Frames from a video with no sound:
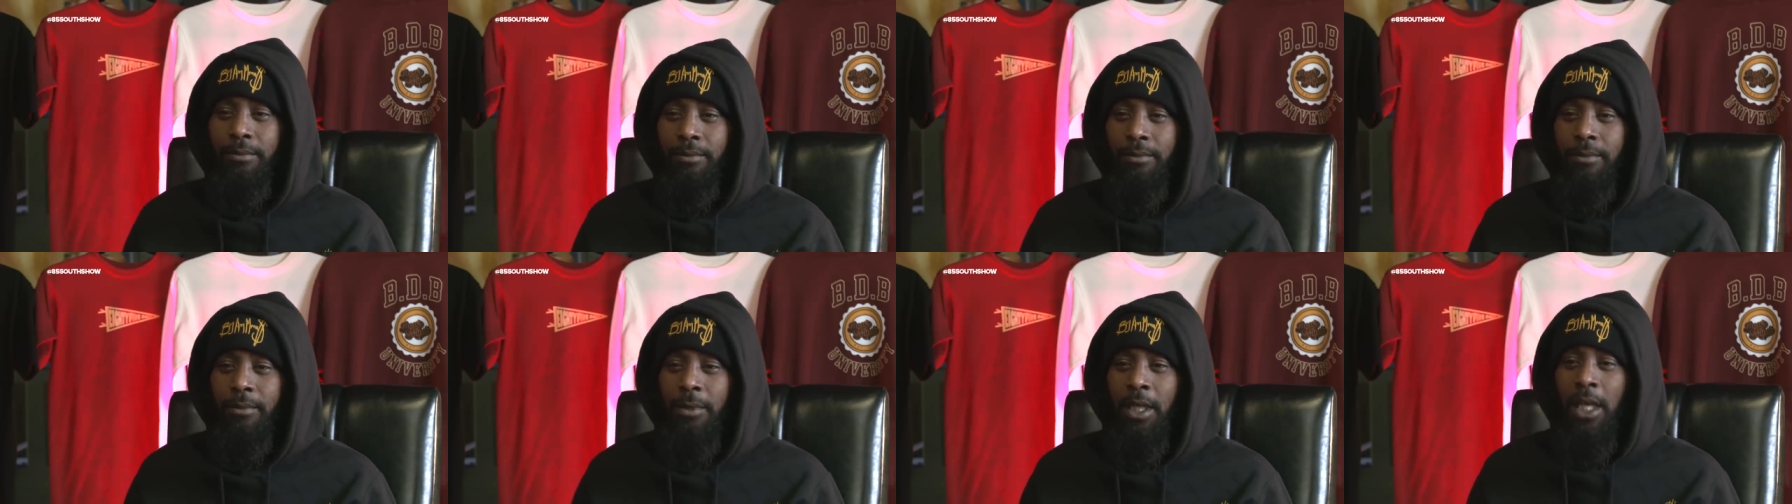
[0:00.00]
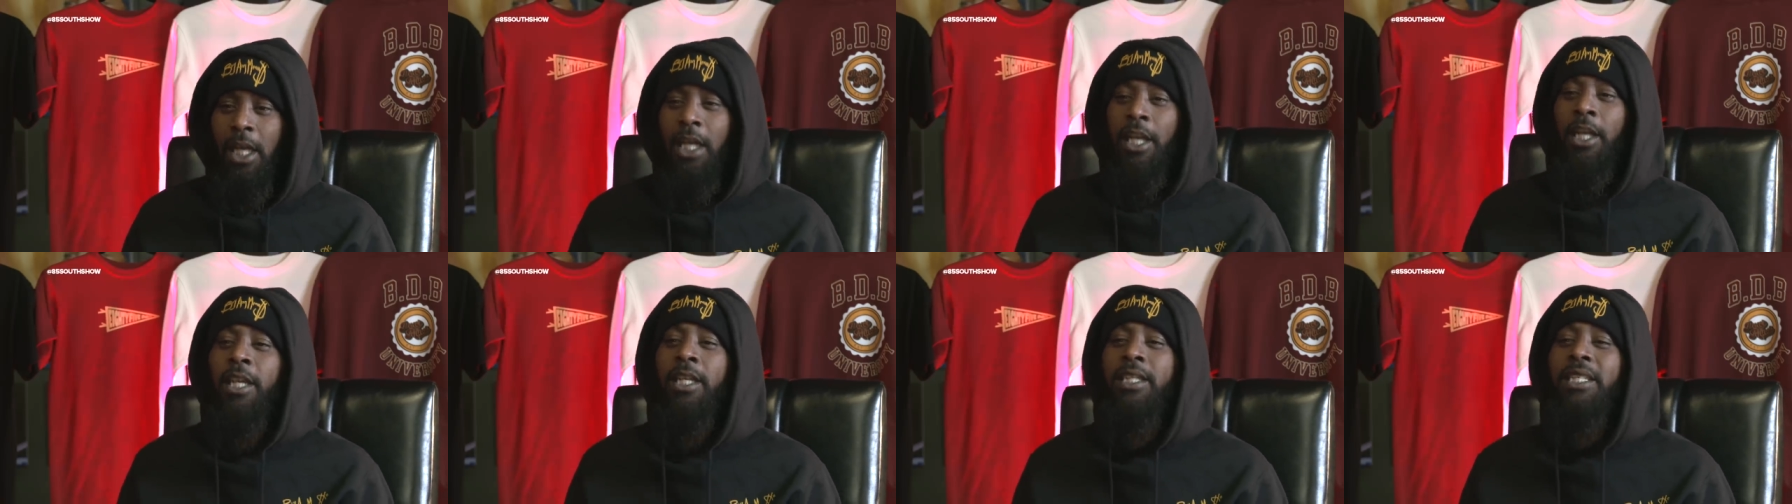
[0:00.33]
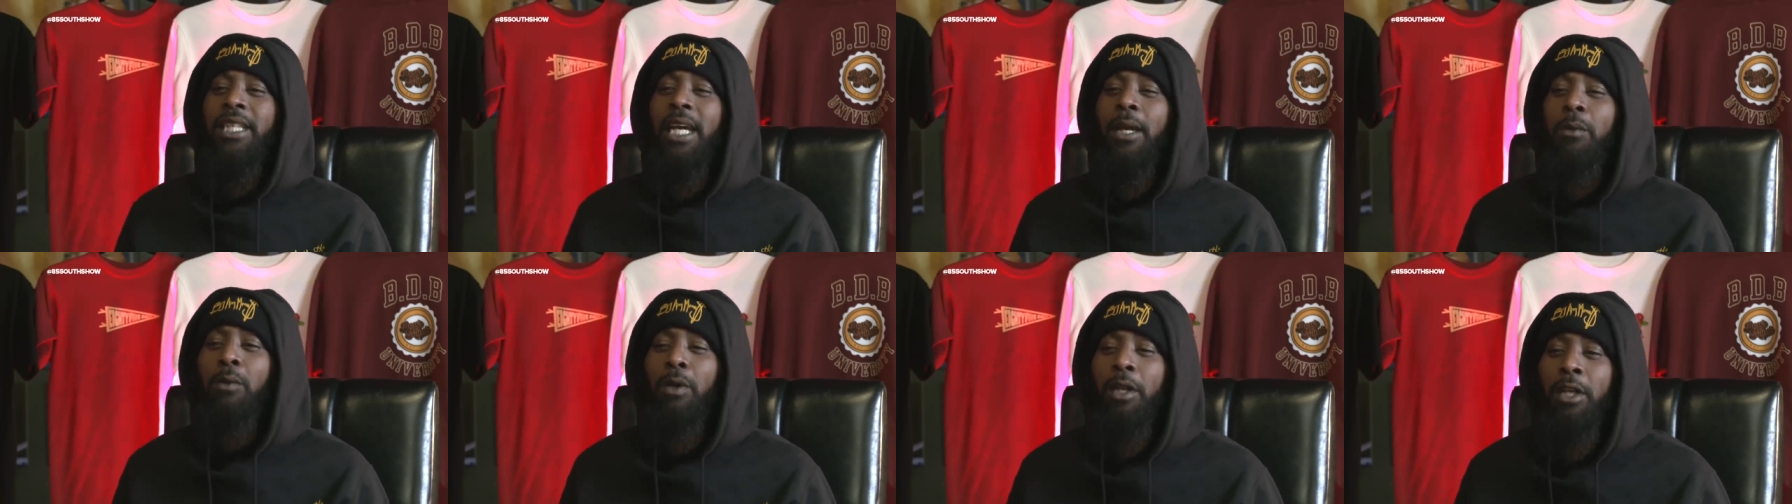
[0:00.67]
You saw that? Because
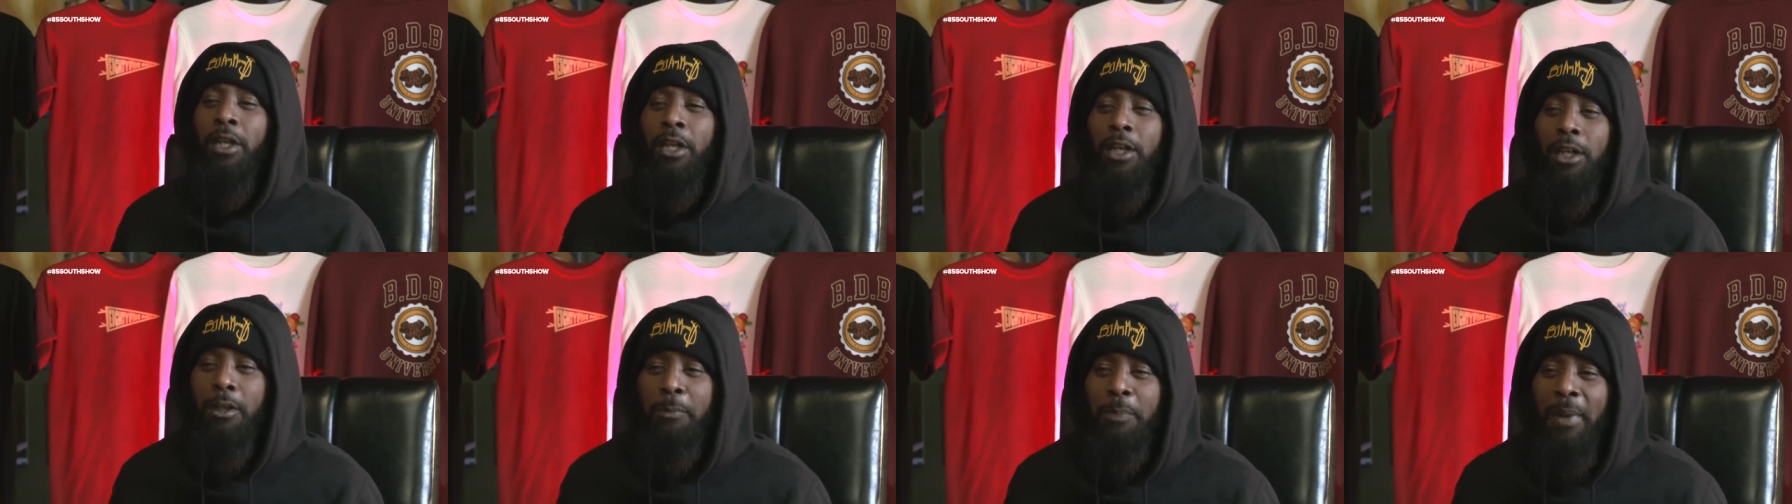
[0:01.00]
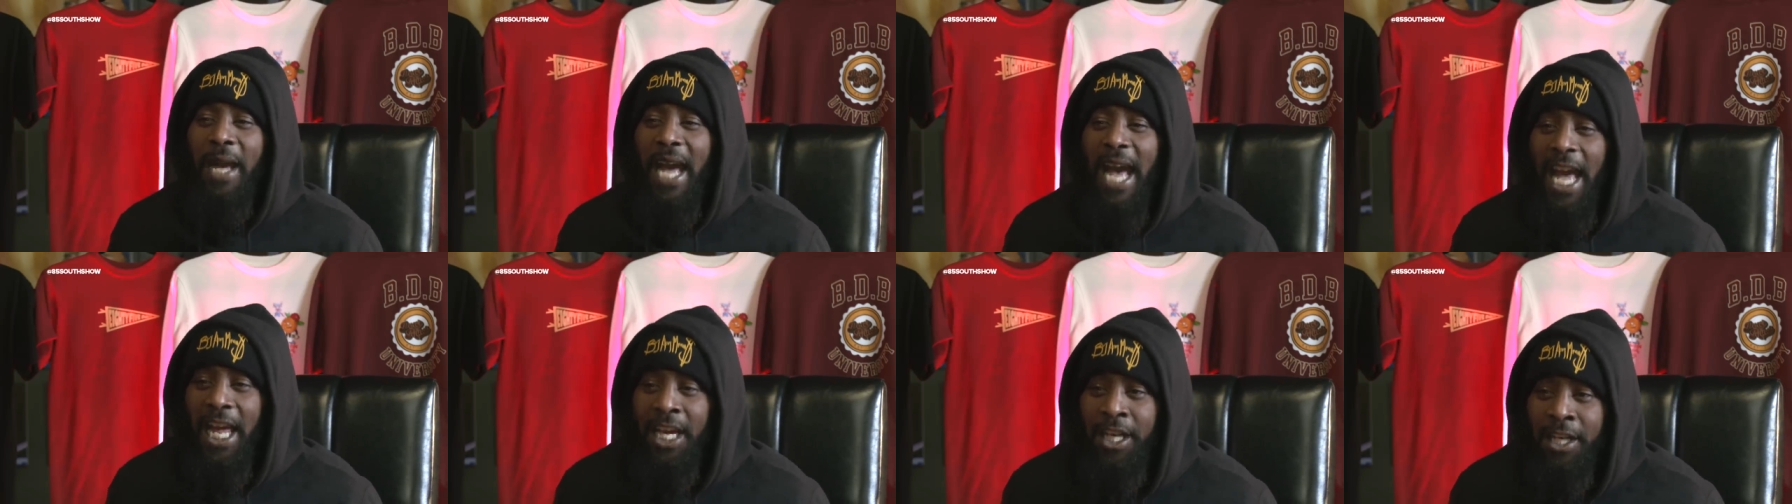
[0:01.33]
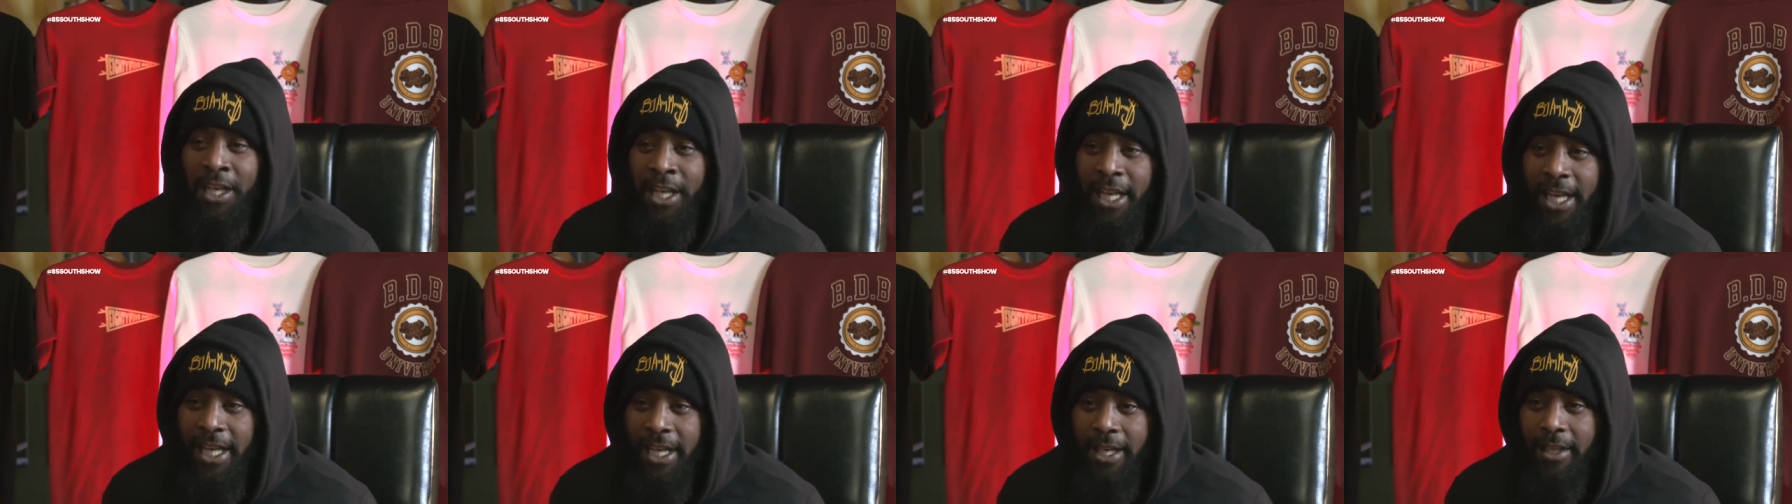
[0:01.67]
they were cooked by a
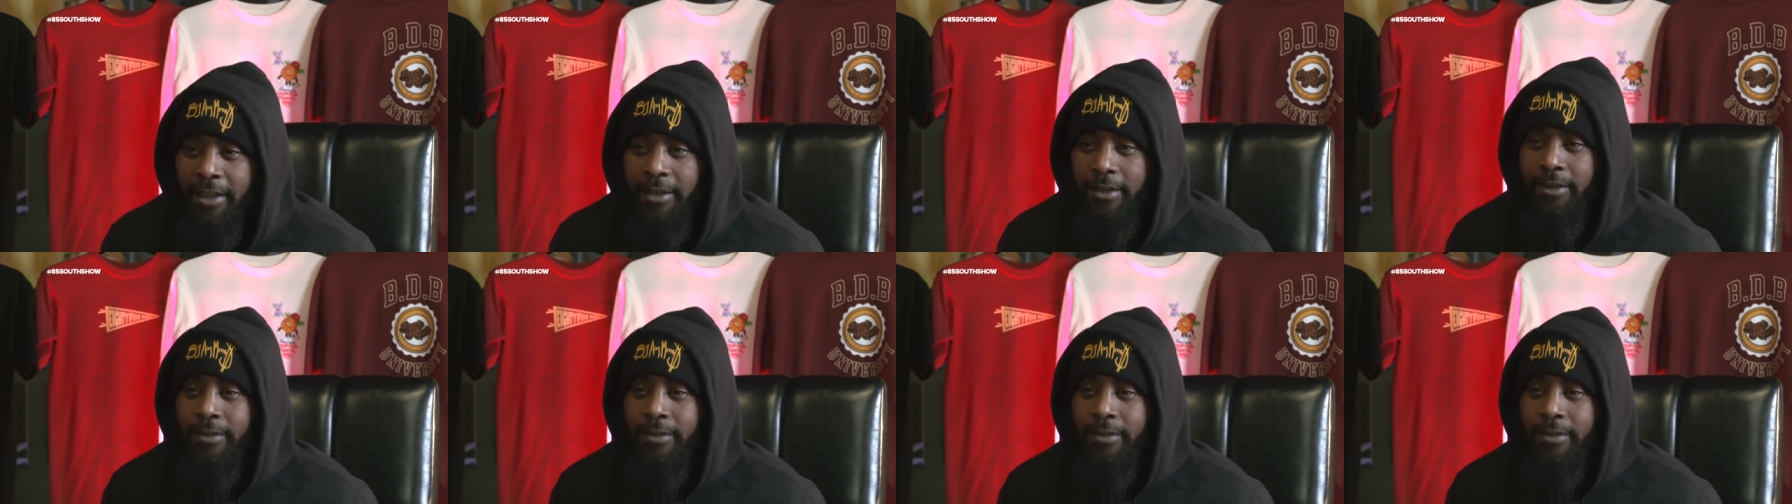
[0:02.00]
nigga.